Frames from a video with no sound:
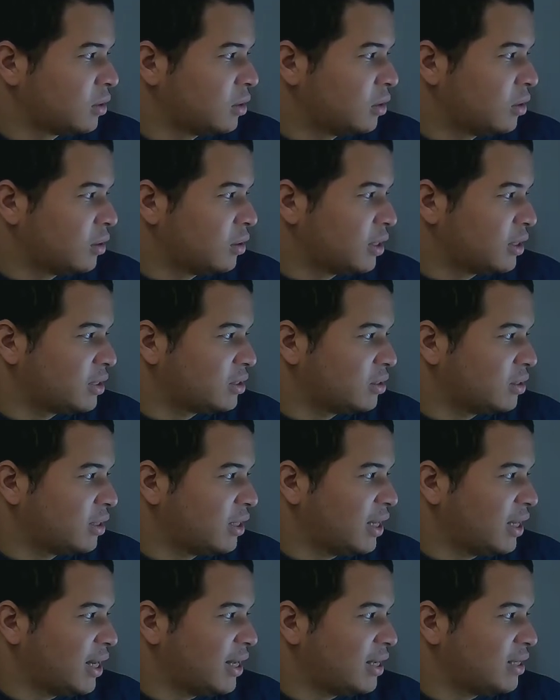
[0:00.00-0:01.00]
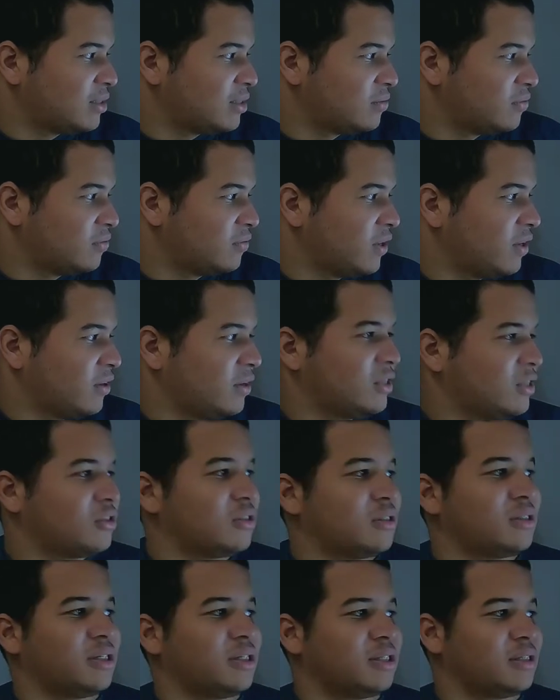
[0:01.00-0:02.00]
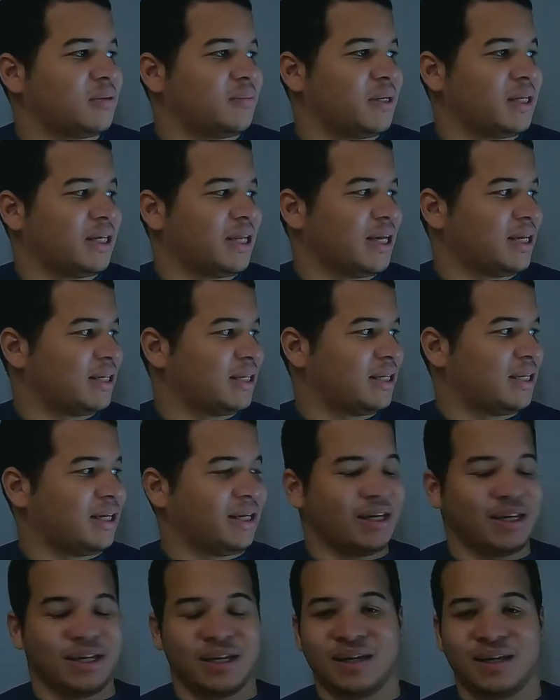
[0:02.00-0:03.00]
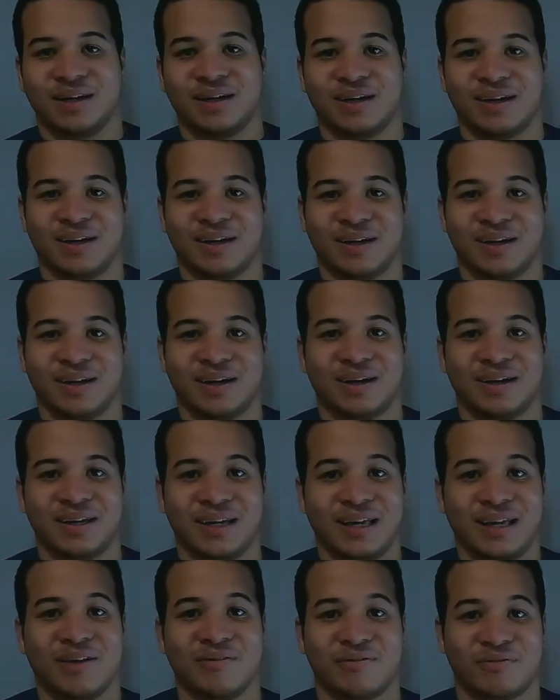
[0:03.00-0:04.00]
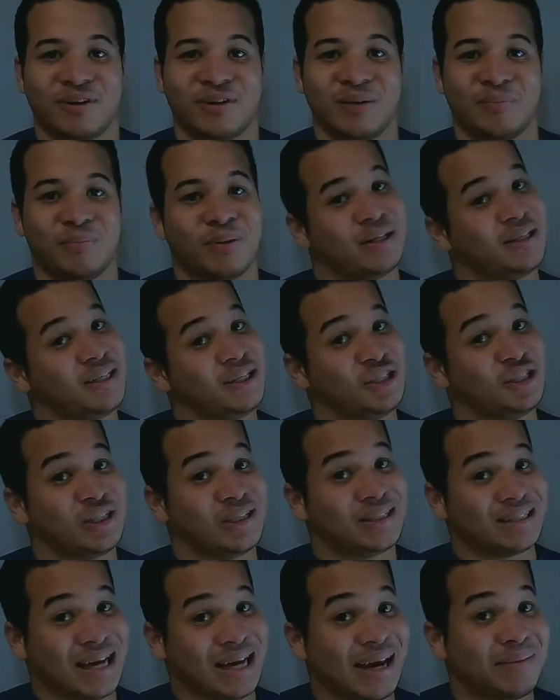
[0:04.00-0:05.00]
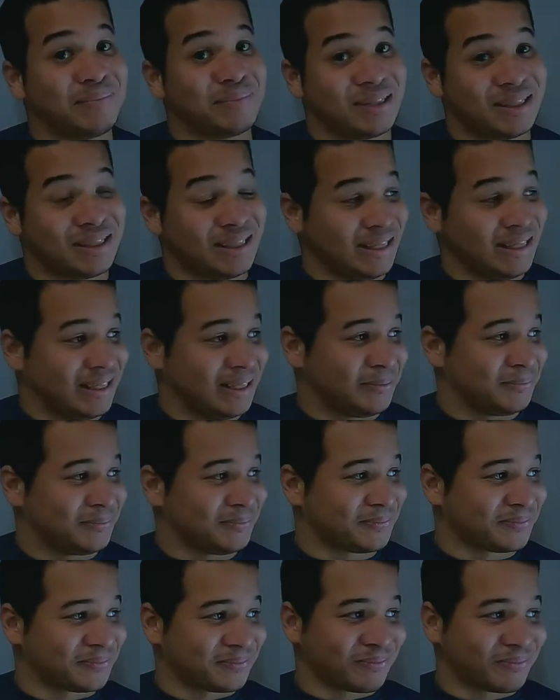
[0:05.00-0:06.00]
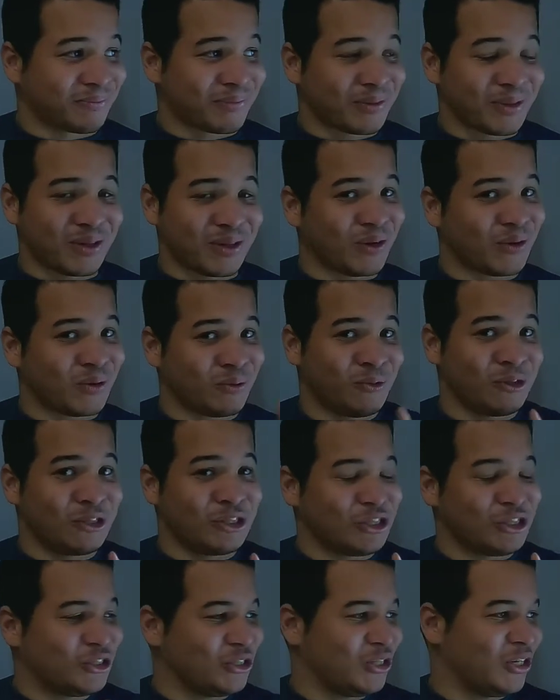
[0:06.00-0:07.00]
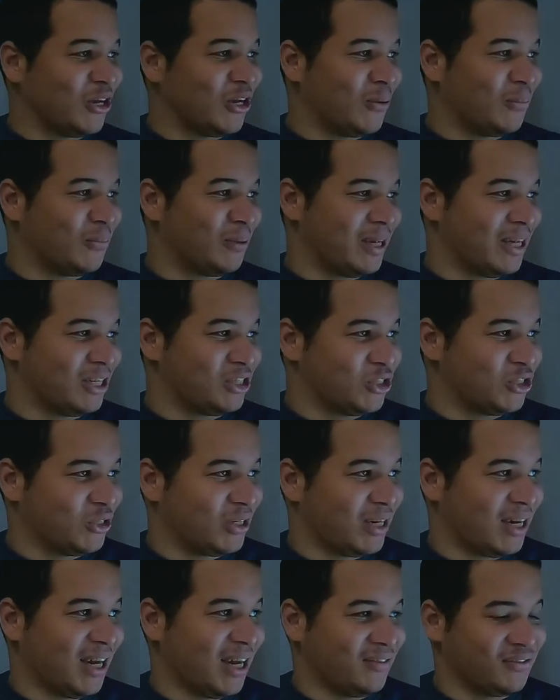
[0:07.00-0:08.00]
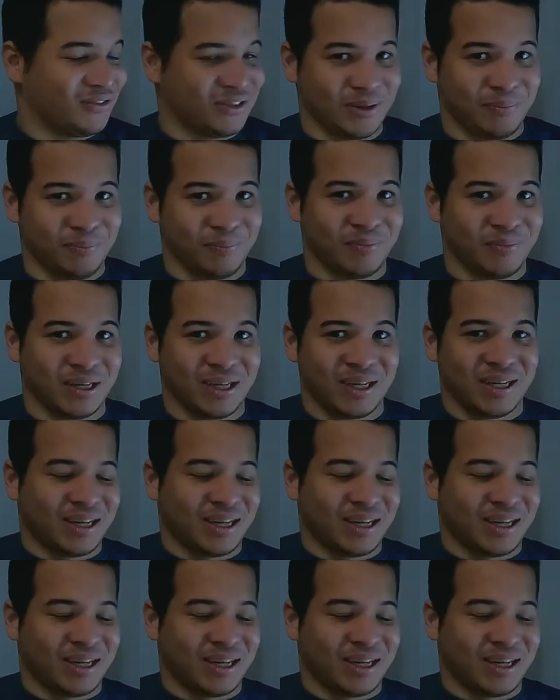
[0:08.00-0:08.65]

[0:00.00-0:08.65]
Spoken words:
Okay, so that is very interesting to me, that the EFI partition is empty, which it should not be. It should have some.